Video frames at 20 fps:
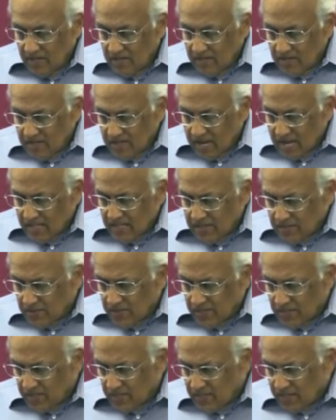It's as it
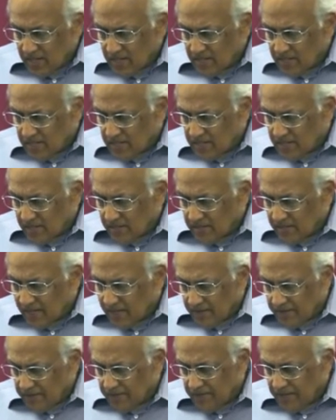were, he's telling his disciples, I
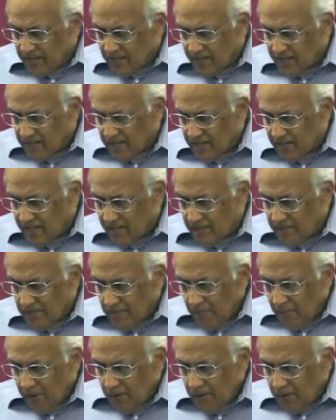have a feeling that he,